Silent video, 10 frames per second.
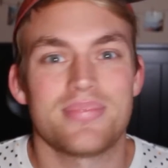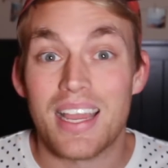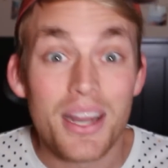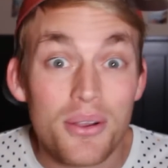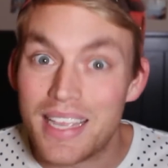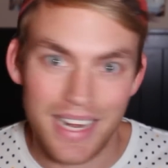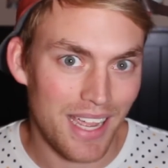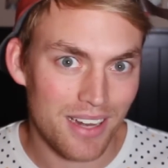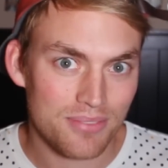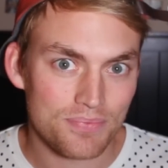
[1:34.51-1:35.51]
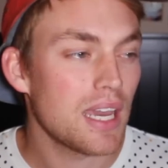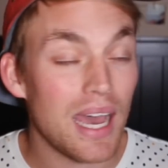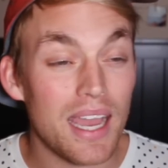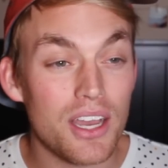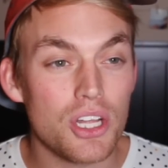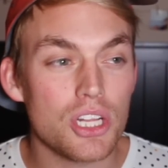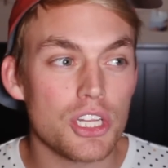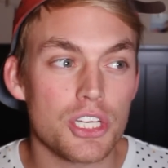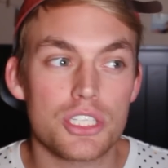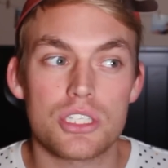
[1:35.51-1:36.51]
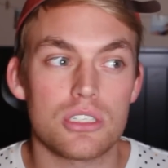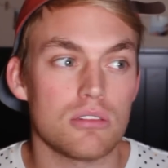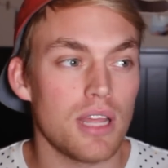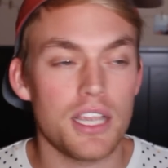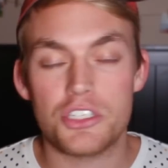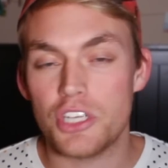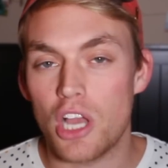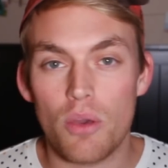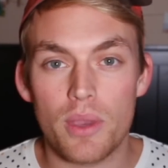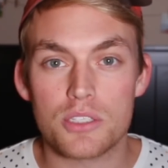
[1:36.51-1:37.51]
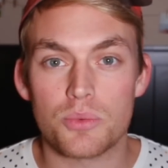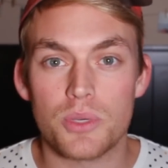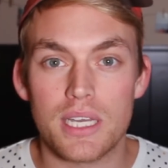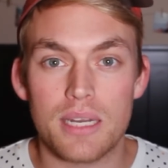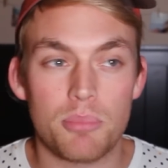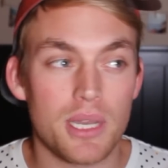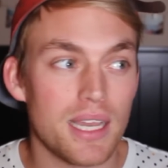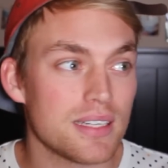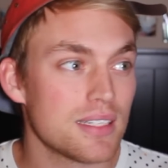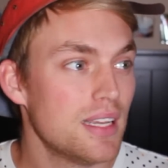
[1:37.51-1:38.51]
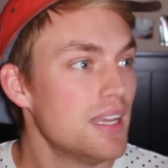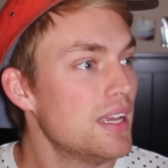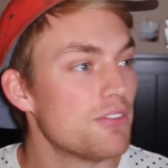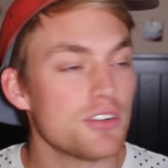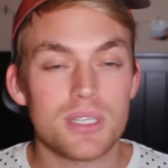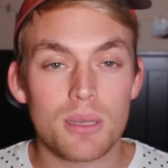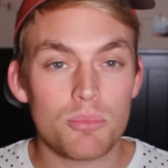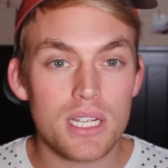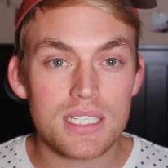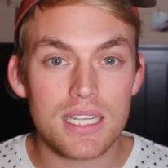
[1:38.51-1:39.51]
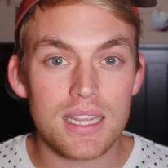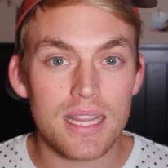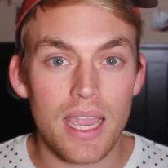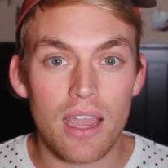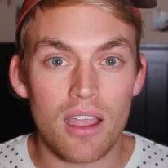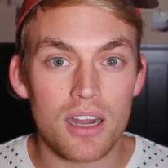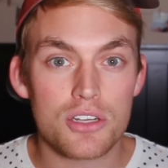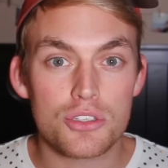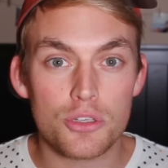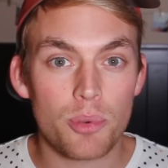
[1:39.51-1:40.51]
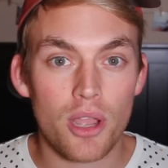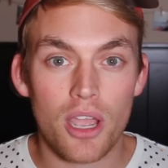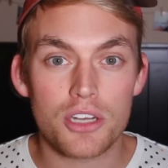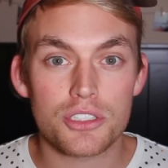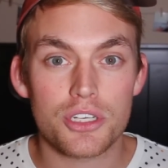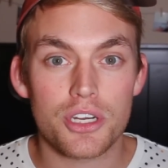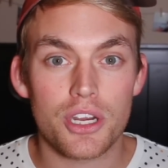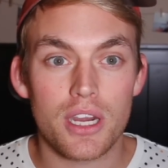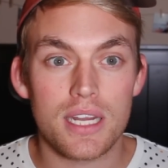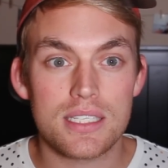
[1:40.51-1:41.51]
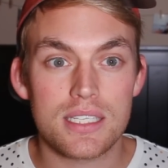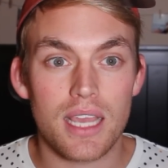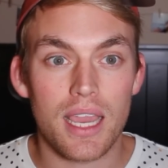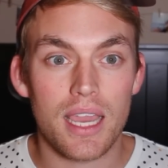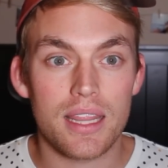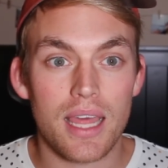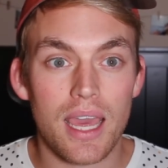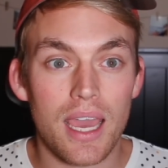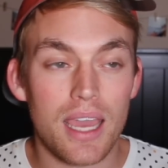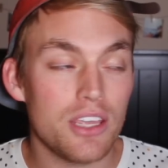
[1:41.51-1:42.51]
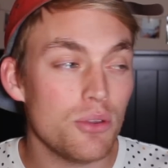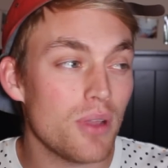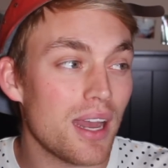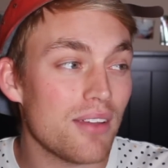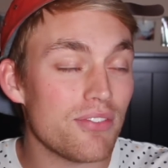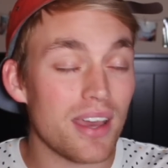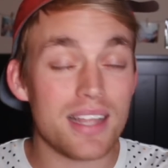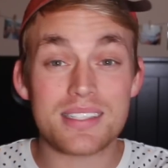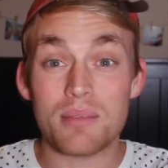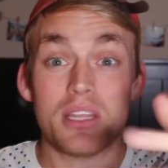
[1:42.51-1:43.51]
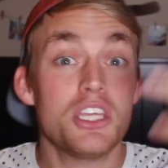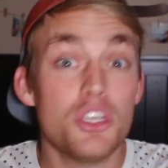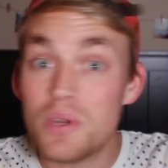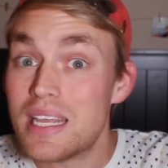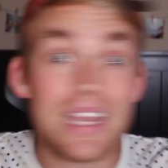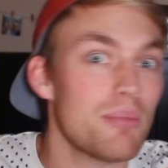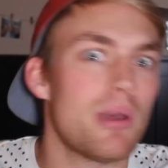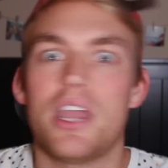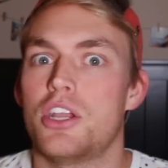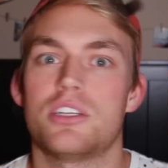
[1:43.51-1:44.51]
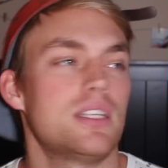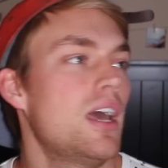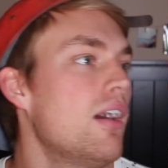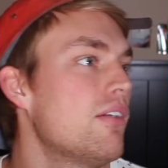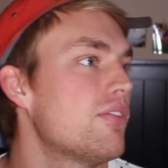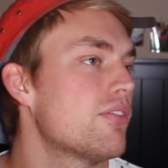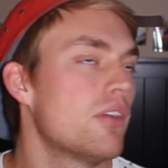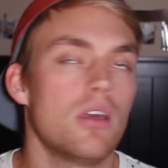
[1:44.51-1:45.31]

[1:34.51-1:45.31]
I don't get it. Kyle looks like she always would, but for some reason they are super harsh on her and say that you gotta find something unique about yourself.